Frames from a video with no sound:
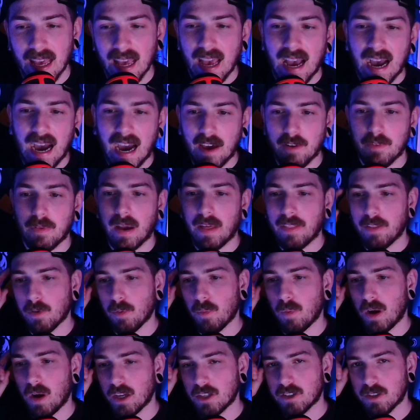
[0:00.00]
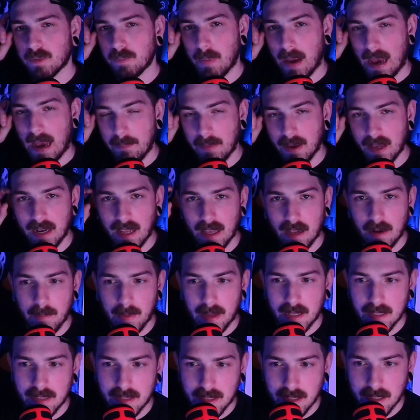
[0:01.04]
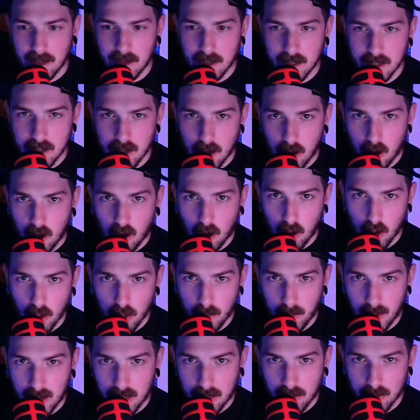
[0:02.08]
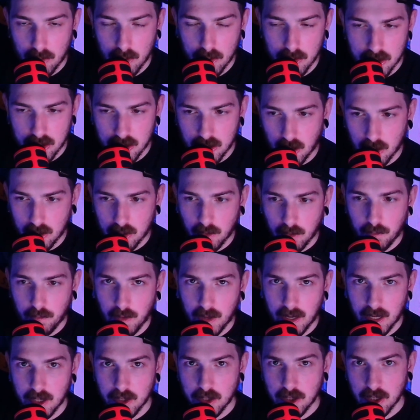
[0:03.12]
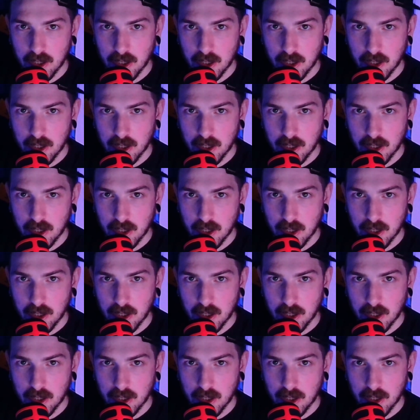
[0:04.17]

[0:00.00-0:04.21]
I'd rather watch the Batman animated series all the way through, start to finish,